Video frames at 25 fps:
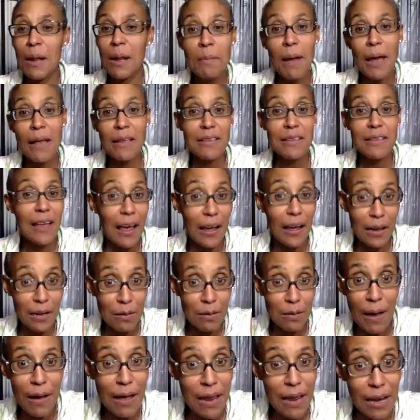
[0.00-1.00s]
not talking
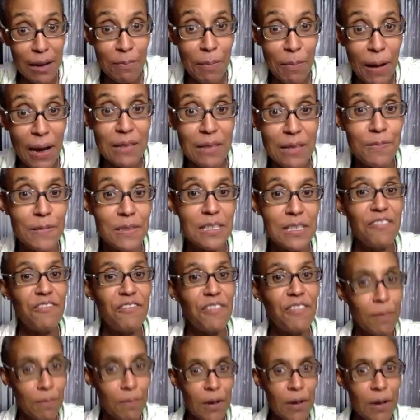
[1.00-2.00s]
about anybody
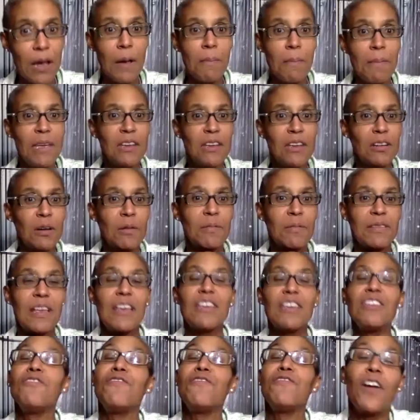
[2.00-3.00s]
specific, but I mean,
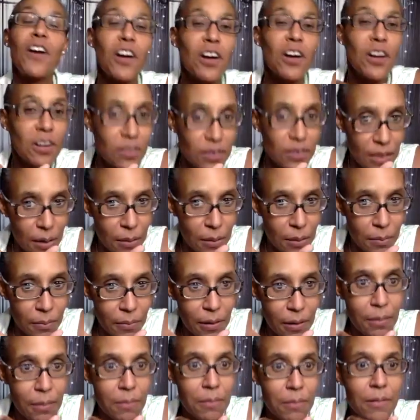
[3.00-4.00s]
you've heard them
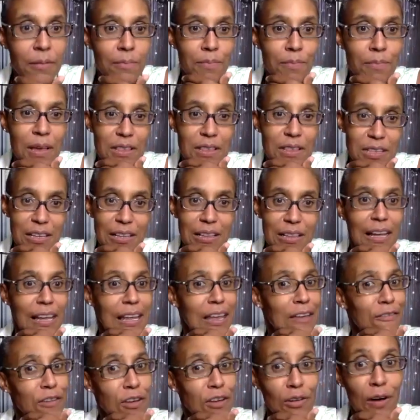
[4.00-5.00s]
pitch it. Like,
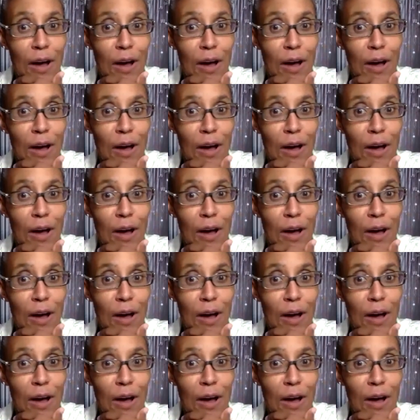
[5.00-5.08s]
if you don't